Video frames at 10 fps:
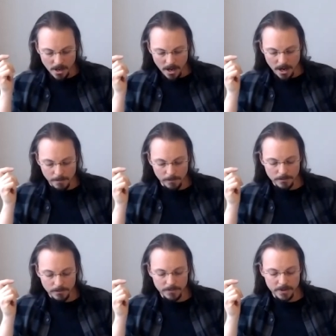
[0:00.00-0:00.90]
The
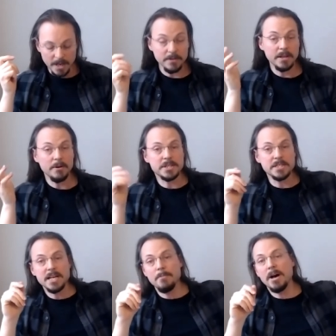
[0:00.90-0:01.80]
other thing I was going
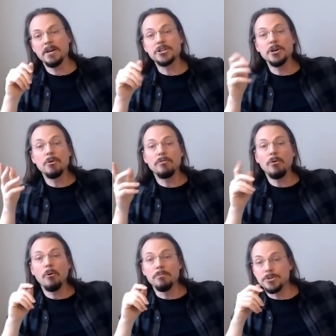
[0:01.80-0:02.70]
to say about it is Google
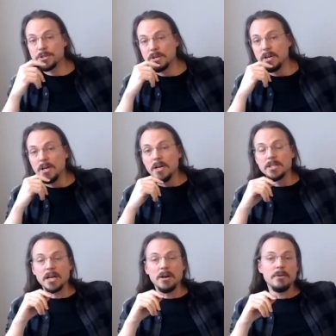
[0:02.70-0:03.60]
Forms.
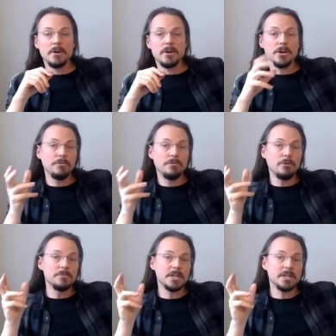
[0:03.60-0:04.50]
So Google
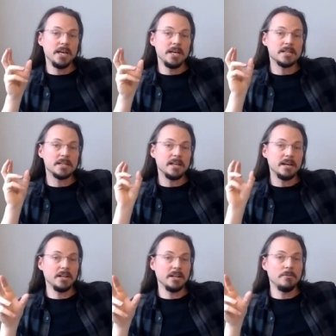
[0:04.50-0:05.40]
Forms is
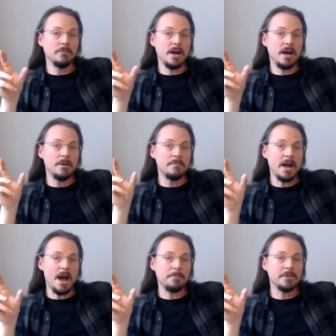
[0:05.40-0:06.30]
another little
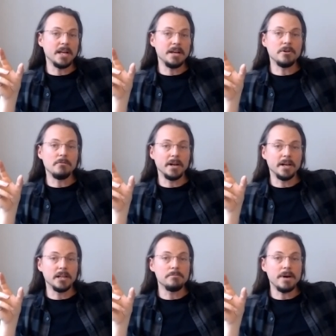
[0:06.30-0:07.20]
app that they've got
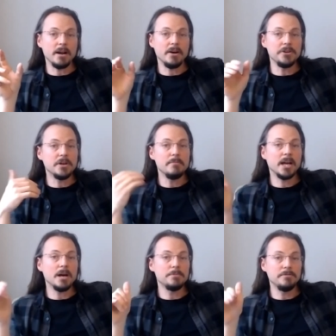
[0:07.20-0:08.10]
running in the background. You can
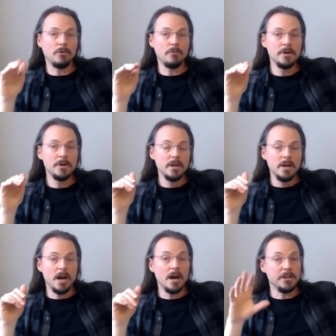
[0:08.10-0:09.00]
make up a form.
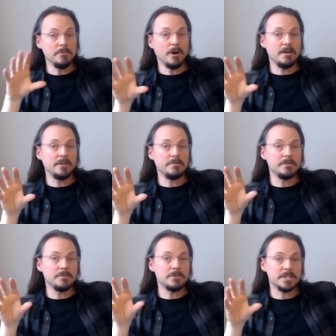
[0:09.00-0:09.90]
And you might have
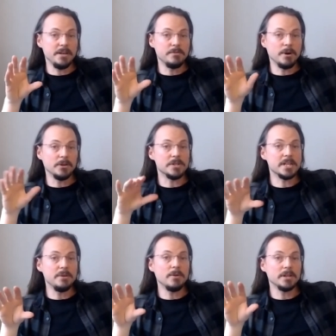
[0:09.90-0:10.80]
even received one or
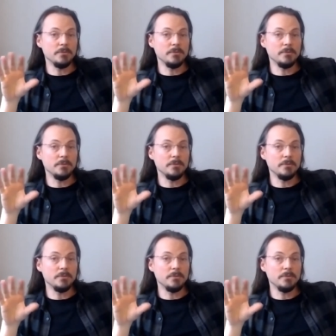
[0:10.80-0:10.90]
seen one that